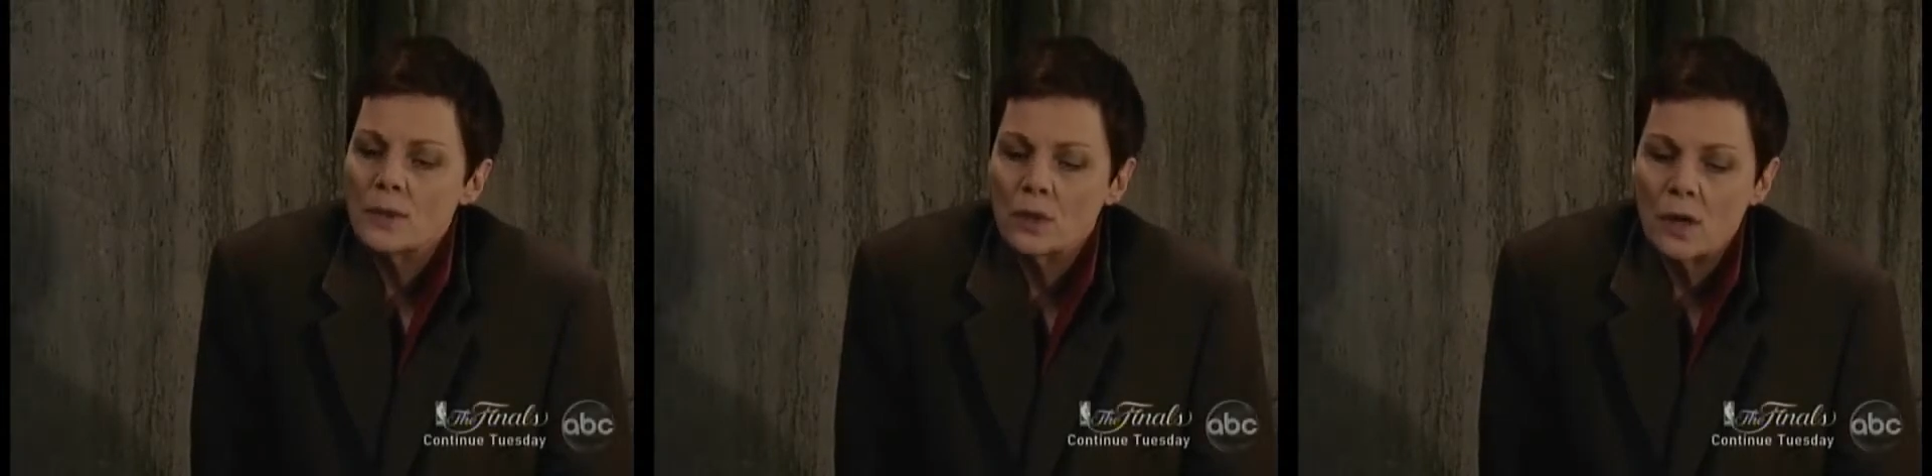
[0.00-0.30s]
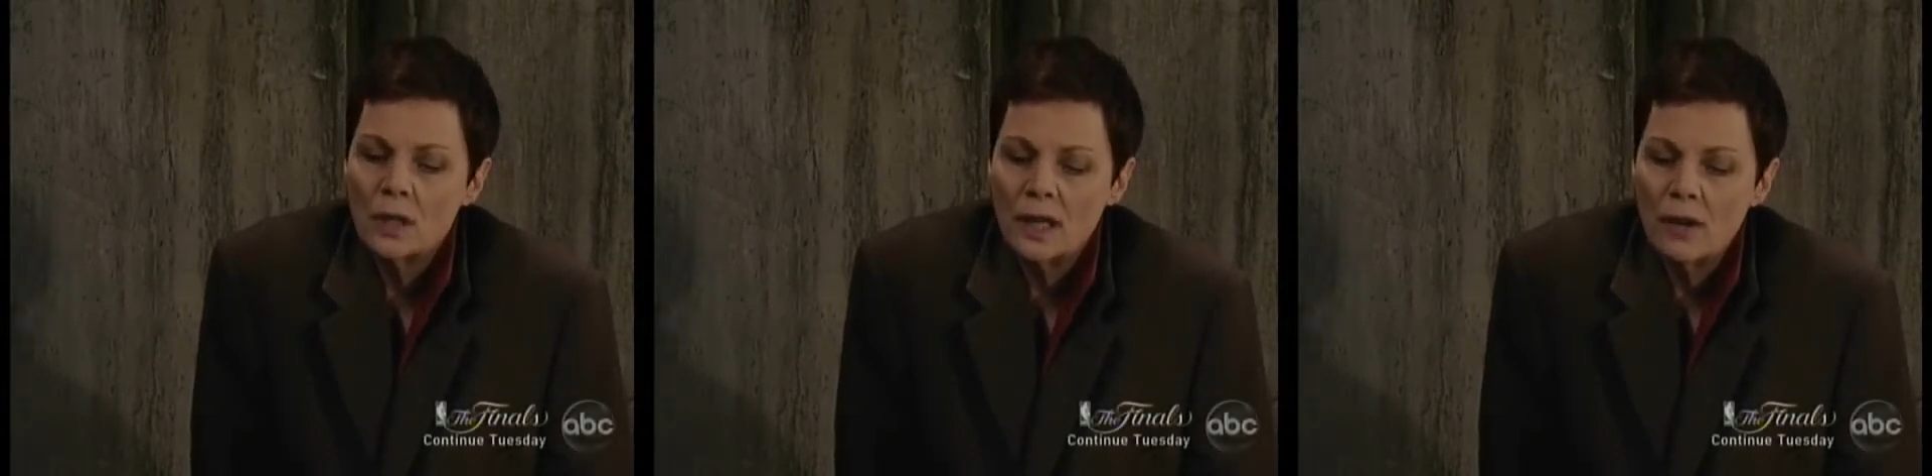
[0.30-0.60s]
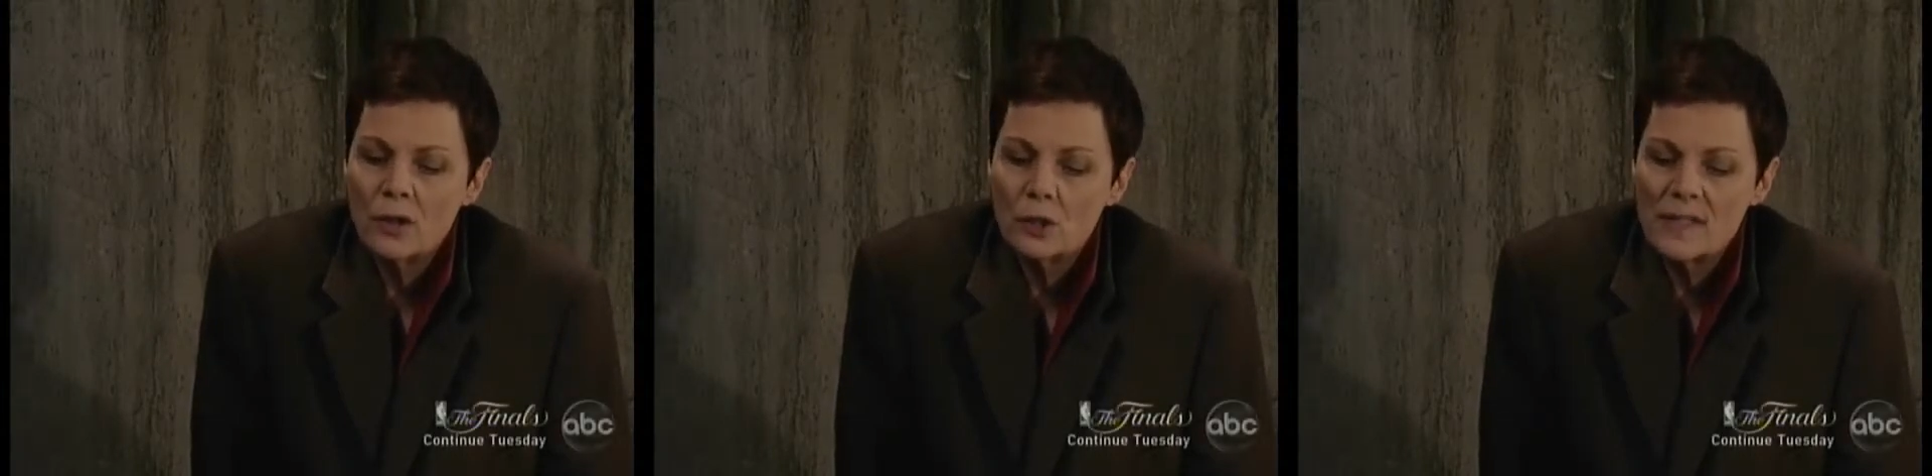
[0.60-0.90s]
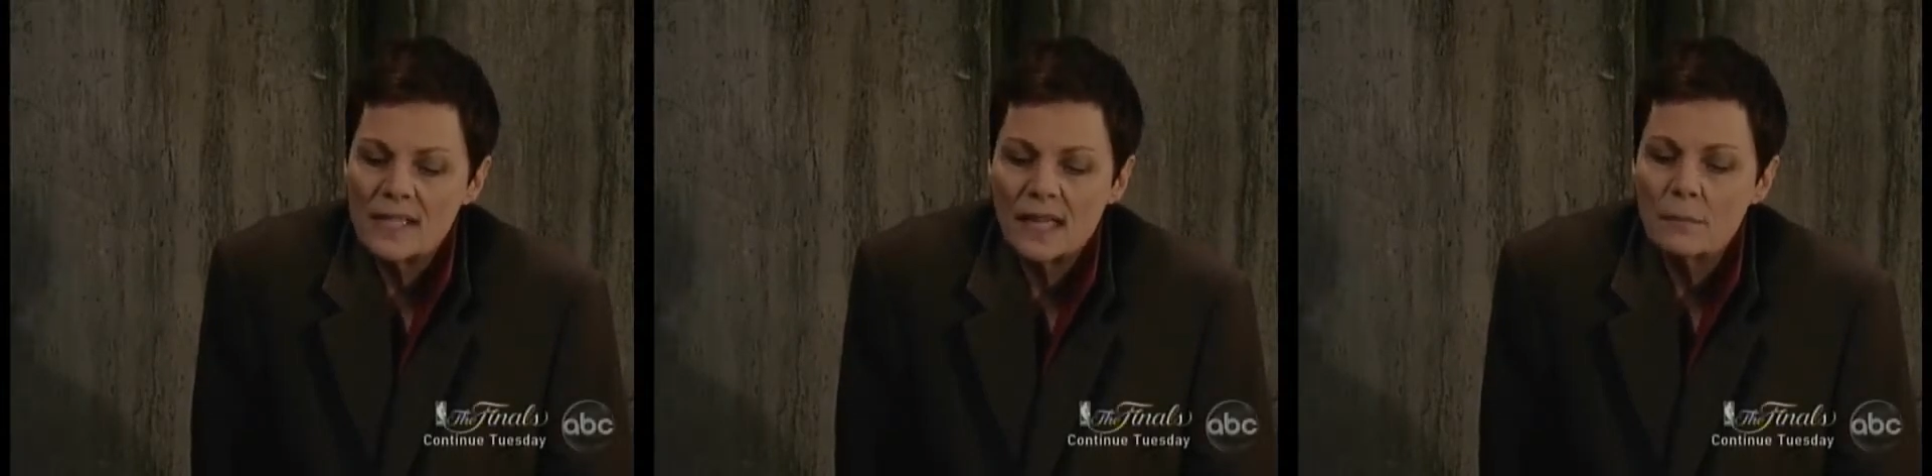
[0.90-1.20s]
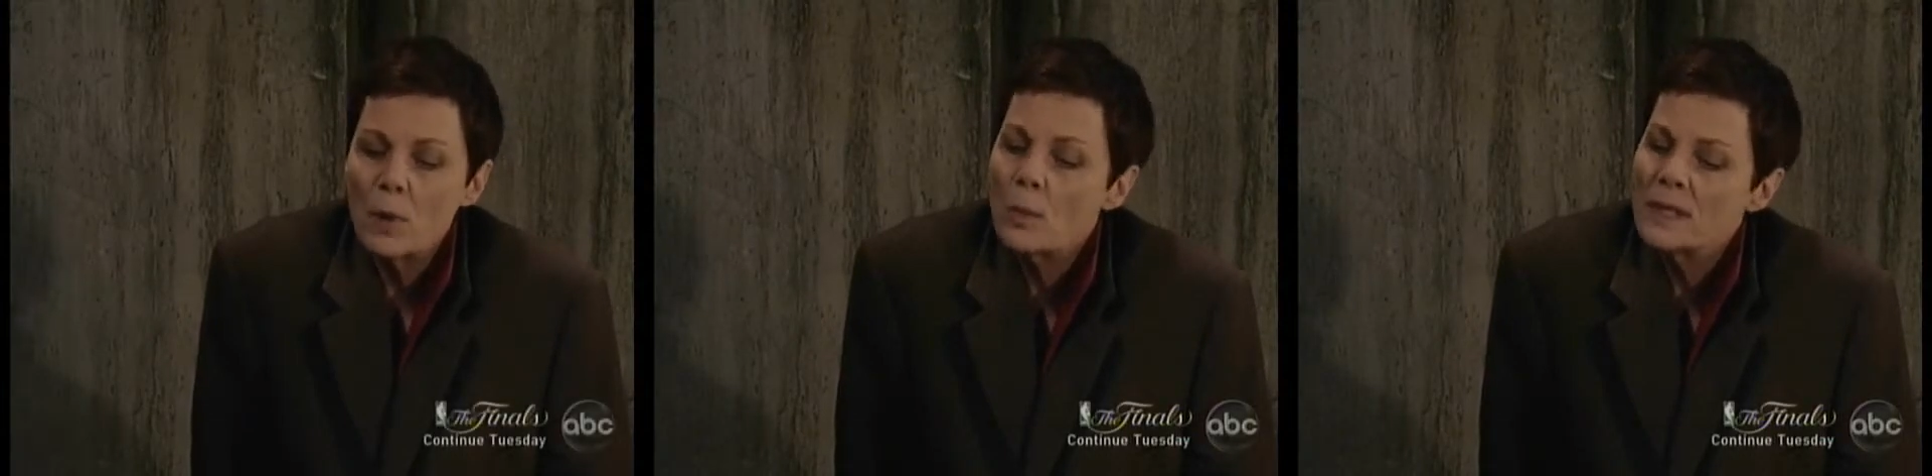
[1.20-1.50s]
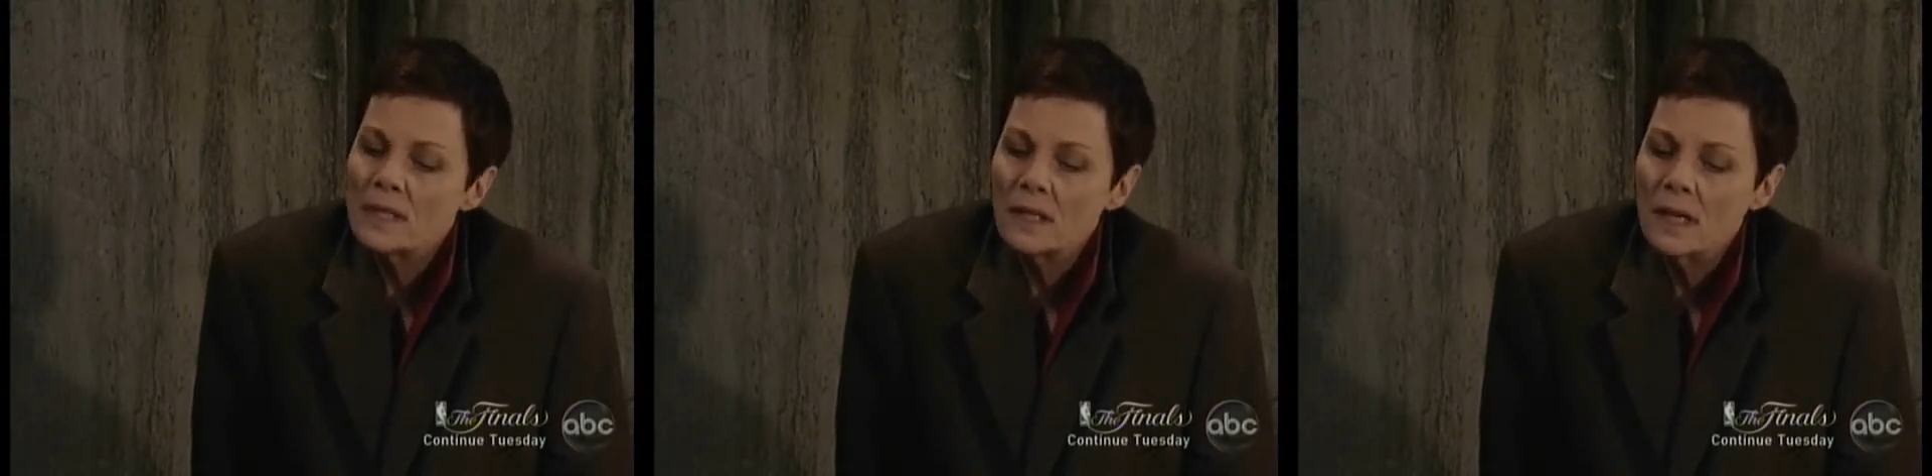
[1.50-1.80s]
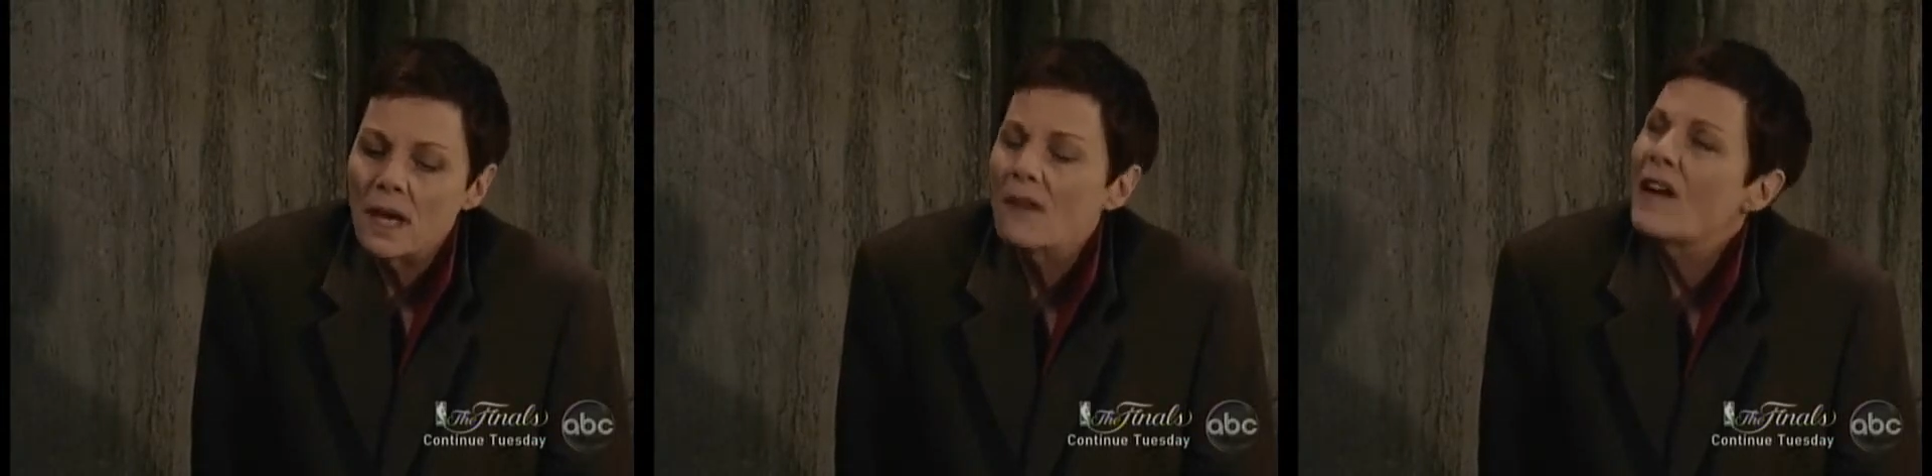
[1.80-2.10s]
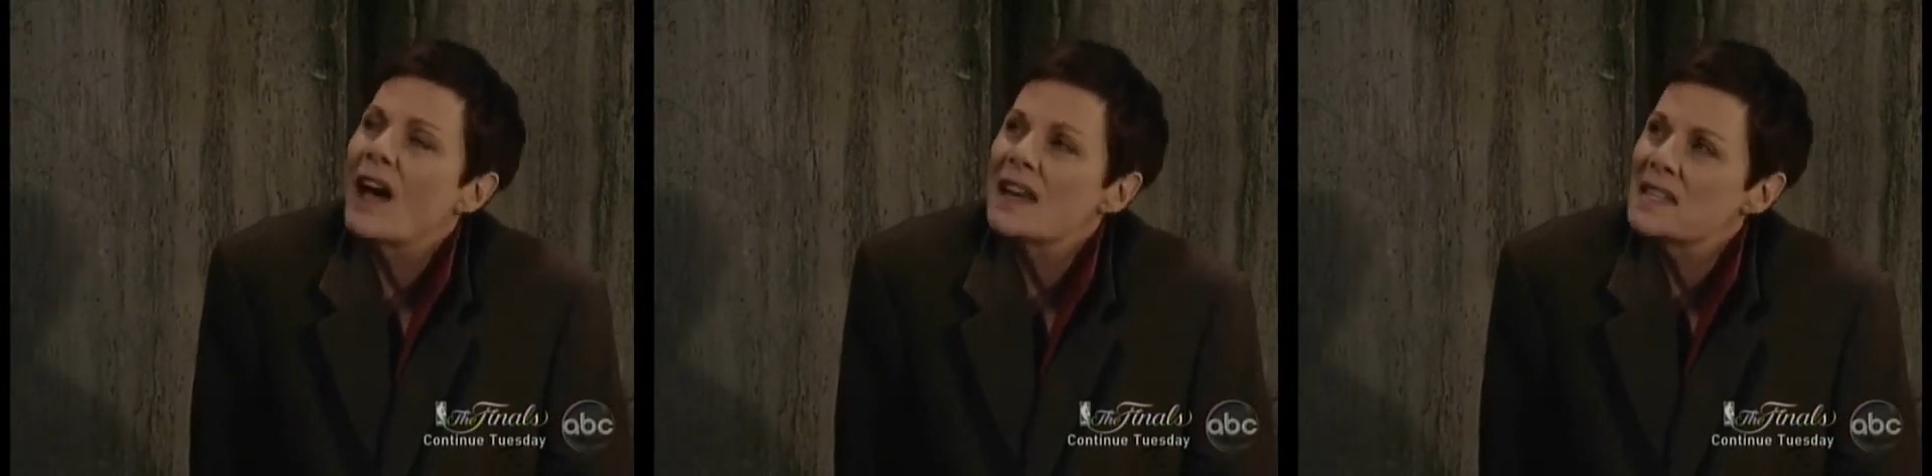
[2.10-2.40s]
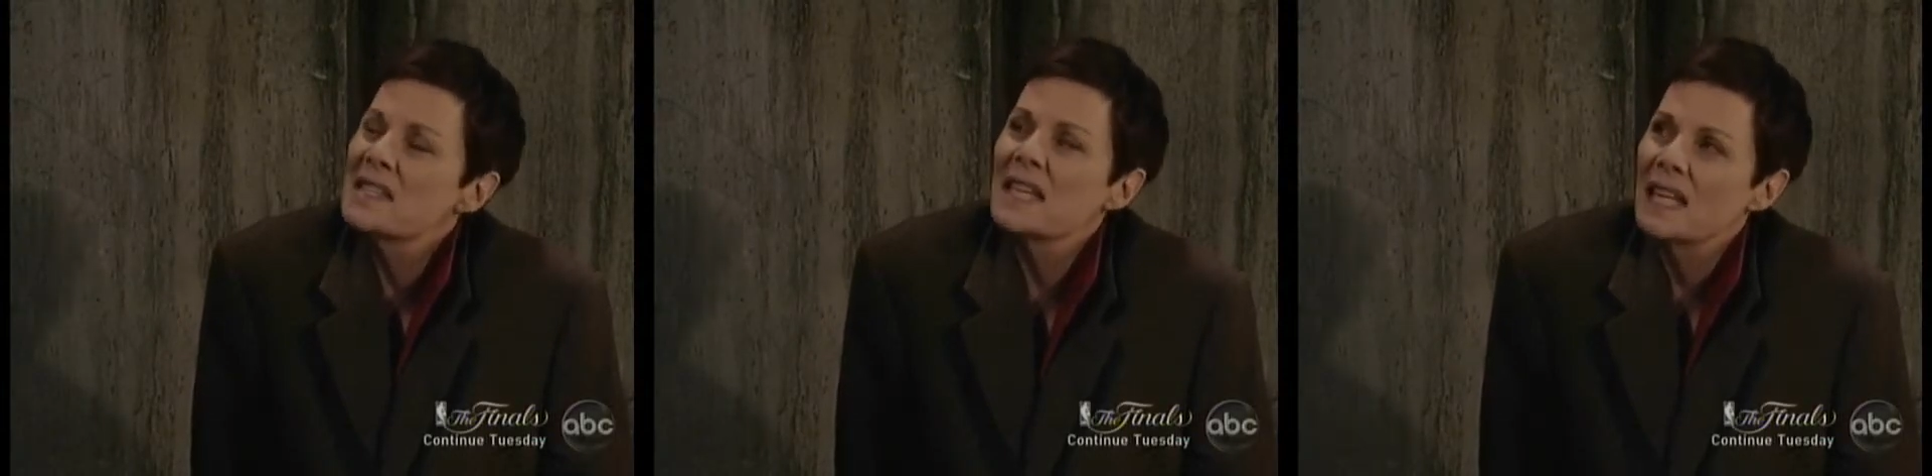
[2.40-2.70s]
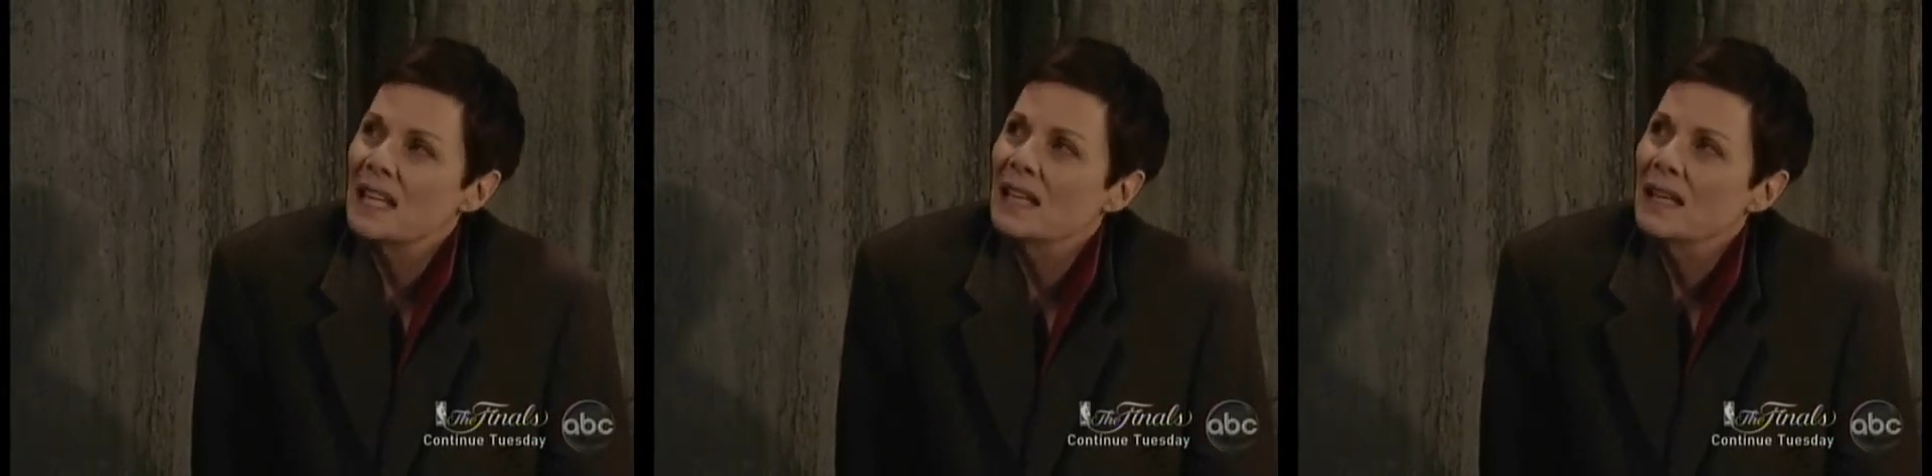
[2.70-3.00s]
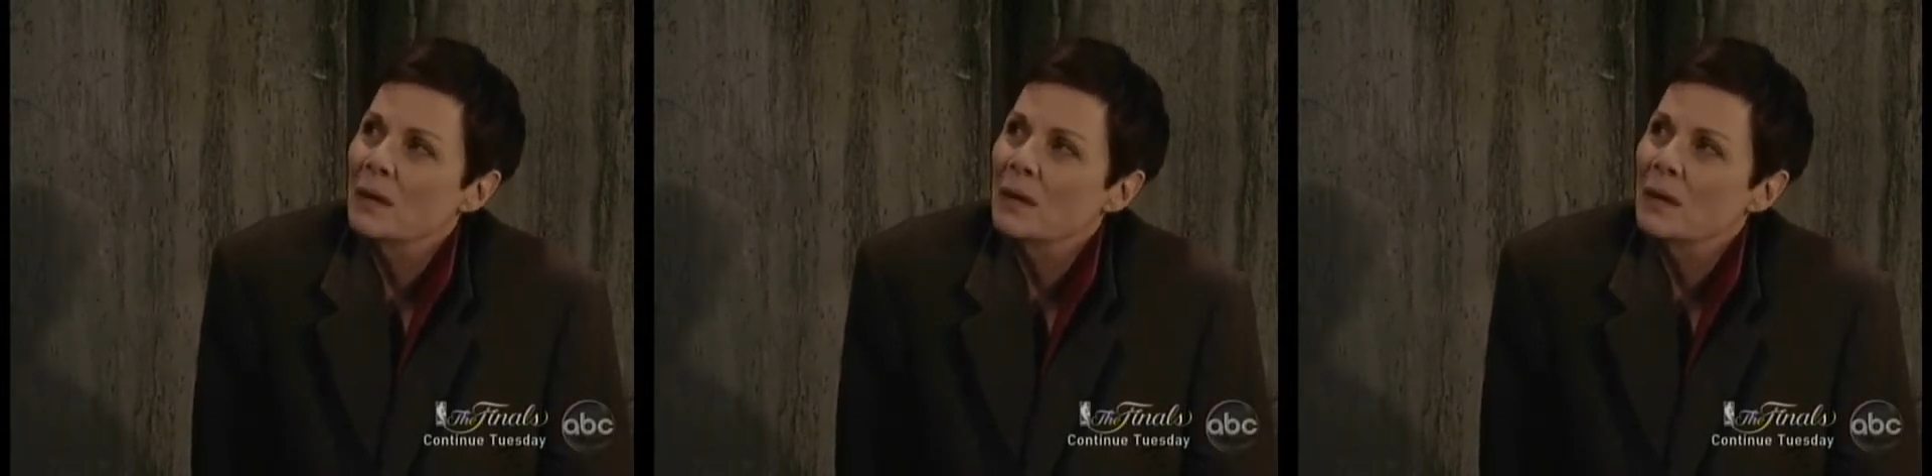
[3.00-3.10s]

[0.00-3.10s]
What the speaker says: it was your uncharacteristic moment of honesty